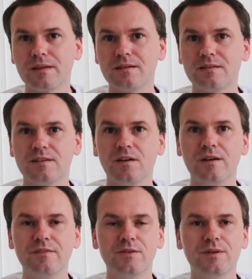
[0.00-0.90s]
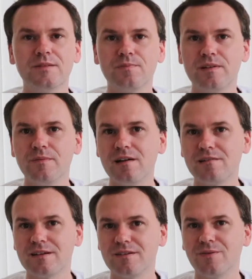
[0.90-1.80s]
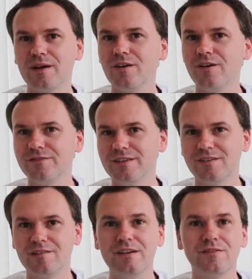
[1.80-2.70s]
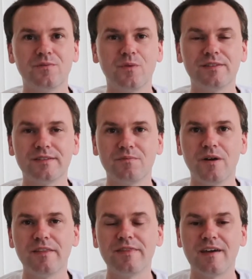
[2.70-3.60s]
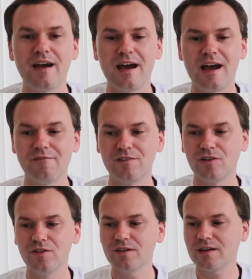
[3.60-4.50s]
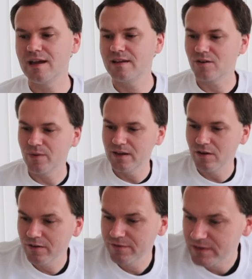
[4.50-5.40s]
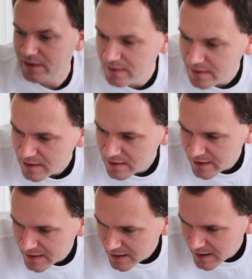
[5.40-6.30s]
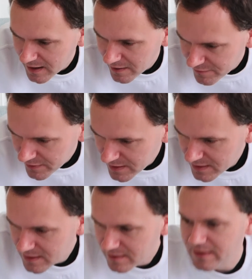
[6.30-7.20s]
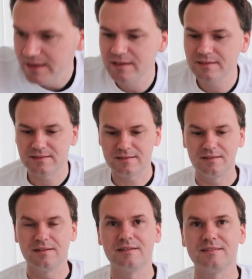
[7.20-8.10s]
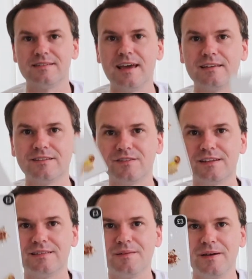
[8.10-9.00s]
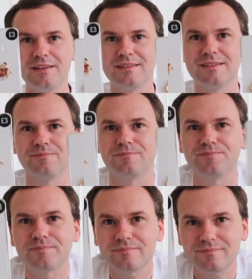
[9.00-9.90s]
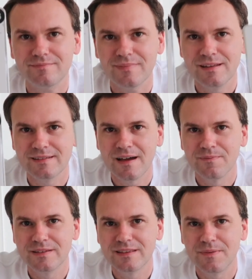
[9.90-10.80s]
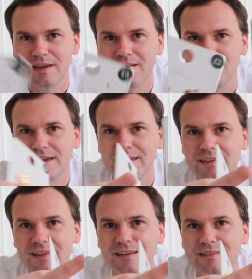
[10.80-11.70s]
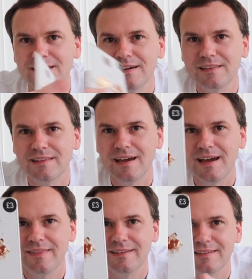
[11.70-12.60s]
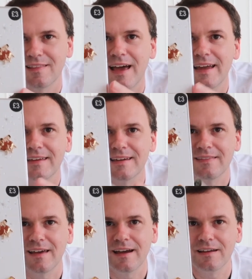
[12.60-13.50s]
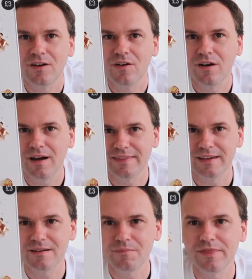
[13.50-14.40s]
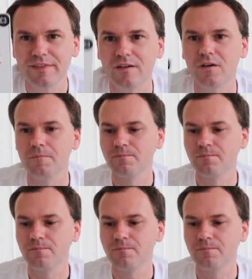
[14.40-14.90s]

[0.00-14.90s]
So if you go into Primark quite often, or even once a month, have a look, and quite often they have these sets of Disney pins. This happens to be Mickey 90th, and this is Lion King that I got, I think, a month ago.